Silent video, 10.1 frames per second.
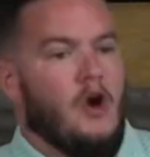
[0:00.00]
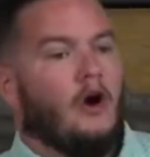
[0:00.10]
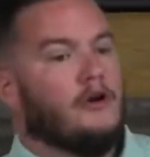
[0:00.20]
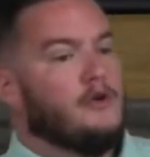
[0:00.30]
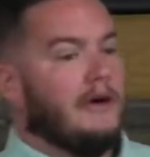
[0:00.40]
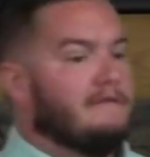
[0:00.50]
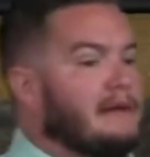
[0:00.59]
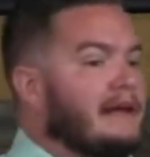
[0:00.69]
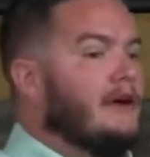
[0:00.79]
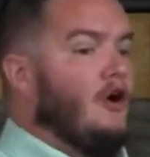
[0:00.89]
Or you have
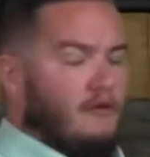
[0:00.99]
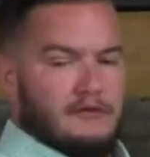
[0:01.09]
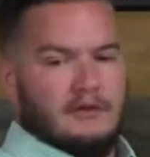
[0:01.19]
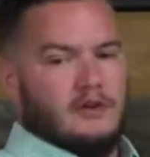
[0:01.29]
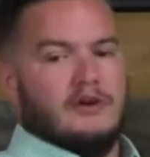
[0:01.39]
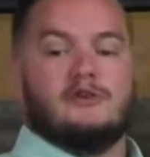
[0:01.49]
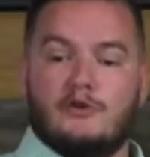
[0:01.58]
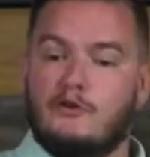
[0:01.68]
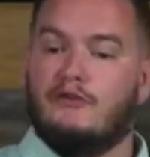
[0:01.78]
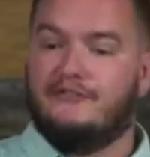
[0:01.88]
been overlooked. Or
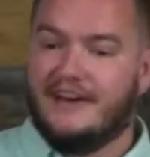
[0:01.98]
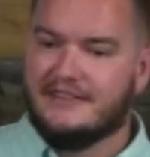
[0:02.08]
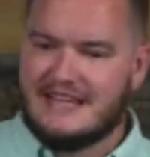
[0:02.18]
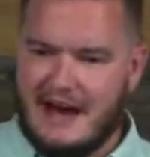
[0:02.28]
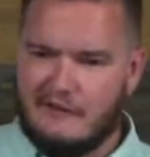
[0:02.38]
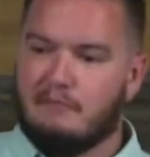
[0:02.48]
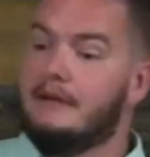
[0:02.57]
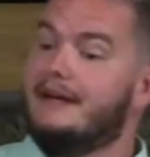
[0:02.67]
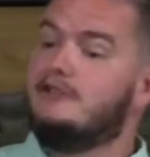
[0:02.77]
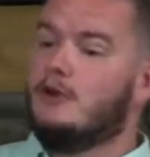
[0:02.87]
you felt out of
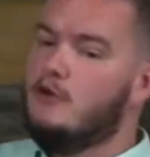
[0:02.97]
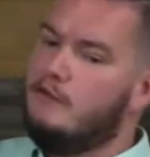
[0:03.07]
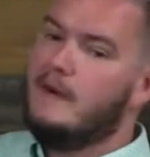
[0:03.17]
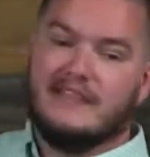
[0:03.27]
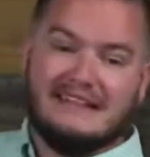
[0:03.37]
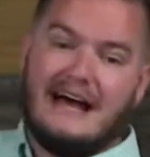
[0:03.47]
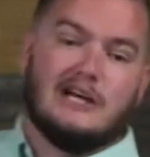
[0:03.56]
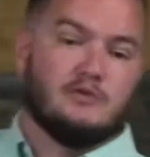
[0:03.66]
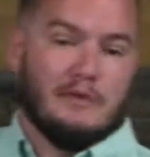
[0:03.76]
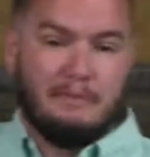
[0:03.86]
place. Or you've been the
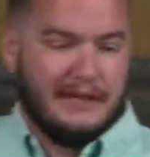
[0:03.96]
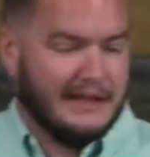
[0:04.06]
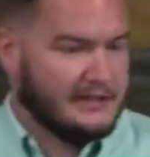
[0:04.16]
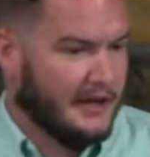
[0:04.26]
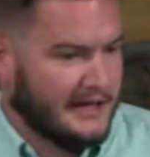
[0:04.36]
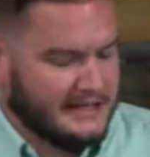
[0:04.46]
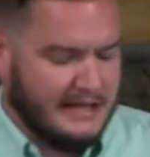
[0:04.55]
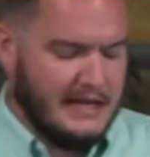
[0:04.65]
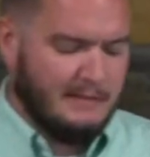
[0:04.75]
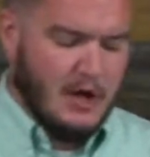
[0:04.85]
last one picked on a
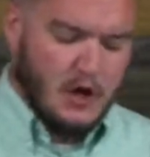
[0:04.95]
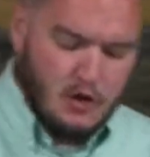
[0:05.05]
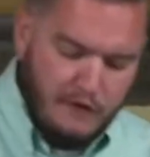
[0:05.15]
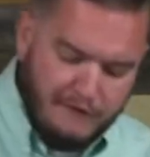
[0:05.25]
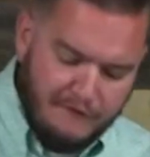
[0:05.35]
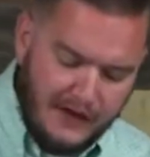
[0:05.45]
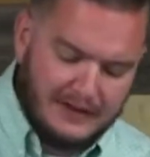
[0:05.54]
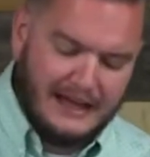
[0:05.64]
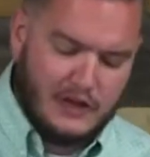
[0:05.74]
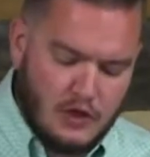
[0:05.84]
team. You've
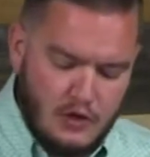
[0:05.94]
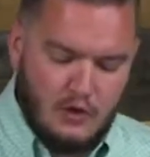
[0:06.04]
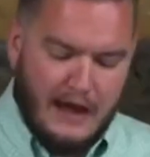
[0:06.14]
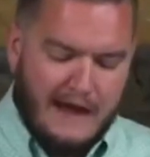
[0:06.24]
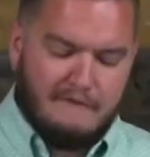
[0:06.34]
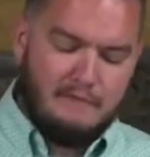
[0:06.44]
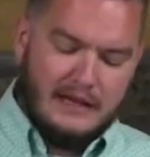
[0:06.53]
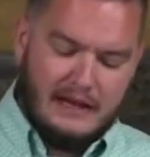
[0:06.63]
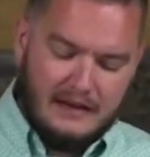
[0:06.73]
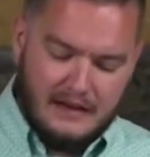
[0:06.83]
felt like you have
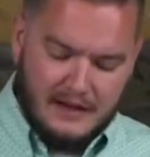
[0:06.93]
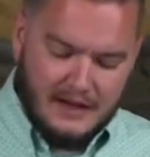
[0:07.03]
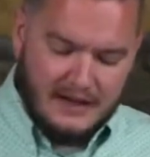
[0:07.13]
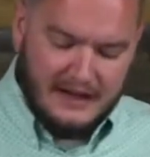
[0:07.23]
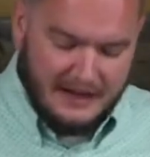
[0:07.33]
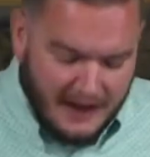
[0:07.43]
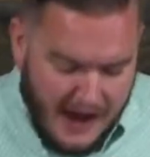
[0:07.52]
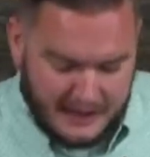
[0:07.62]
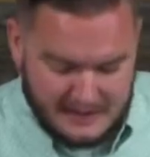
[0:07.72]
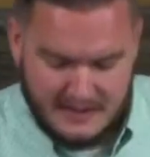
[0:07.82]
been
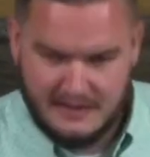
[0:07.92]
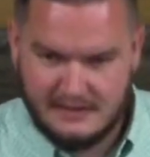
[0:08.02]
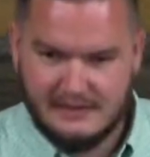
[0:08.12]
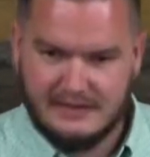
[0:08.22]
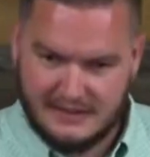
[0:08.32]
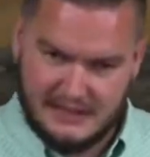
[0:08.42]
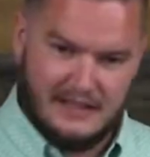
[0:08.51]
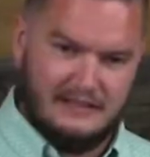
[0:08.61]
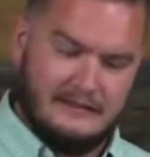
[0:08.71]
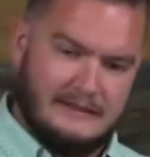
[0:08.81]
not seen.